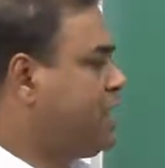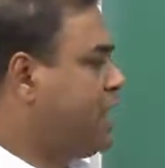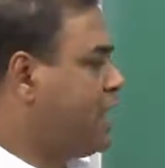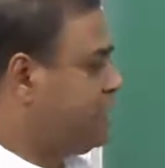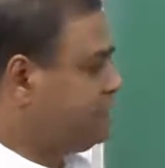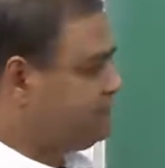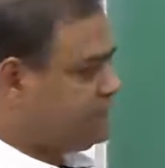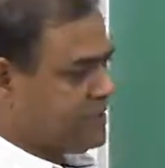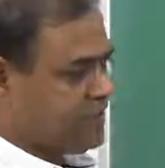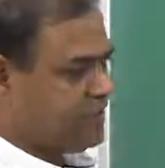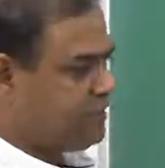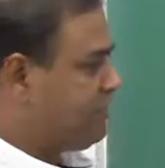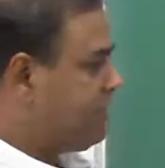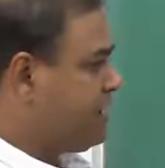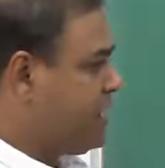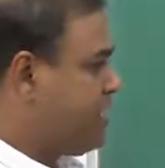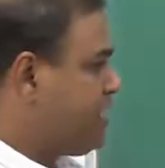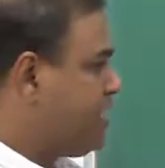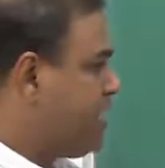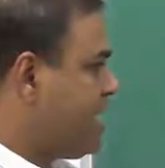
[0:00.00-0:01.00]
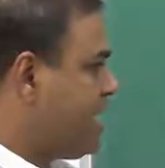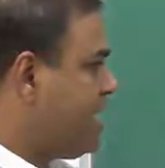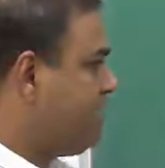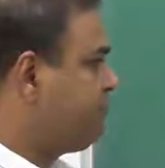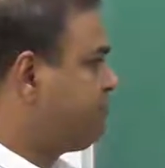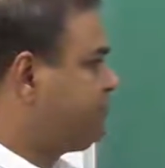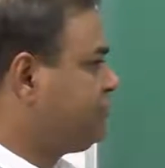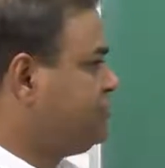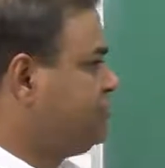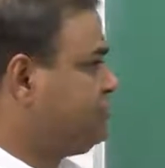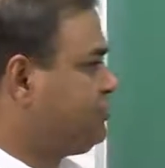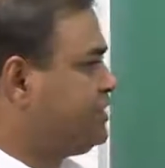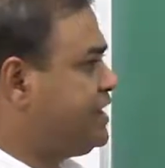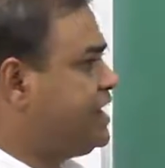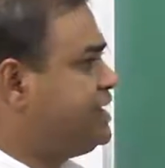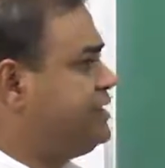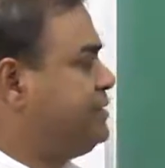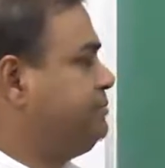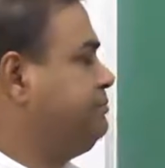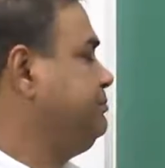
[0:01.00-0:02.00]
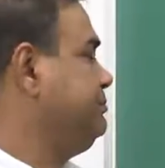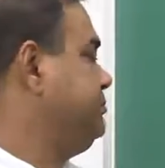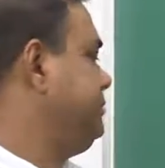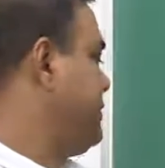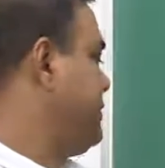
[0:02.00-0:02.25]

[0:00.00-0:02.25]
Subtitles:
and they are absolute random.